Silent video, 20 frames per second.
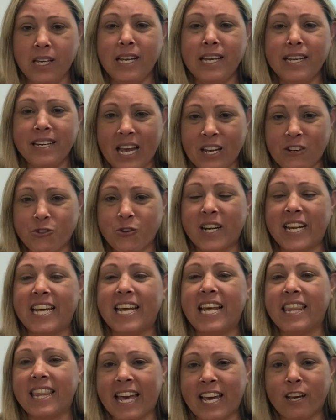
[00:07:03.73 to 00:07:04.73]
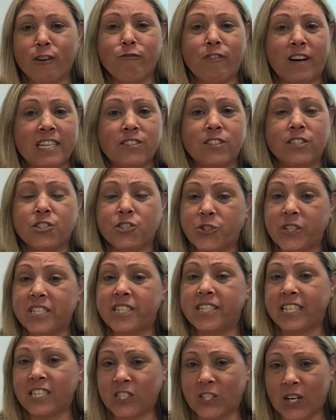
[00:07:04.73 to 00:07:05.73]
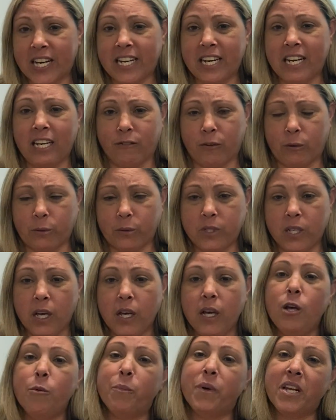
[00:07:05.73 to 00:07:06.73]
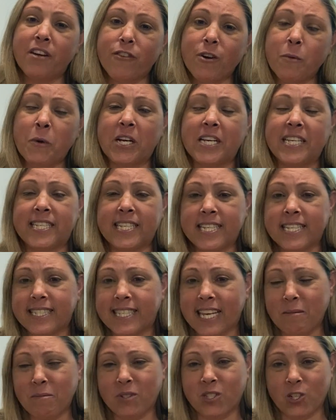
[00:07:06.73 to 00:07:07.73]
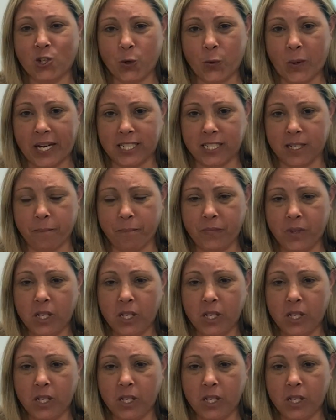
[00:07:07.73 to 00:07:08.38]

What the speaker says: Naturally, that can raise the stress and anxiety levels, but everybody's in the same situation.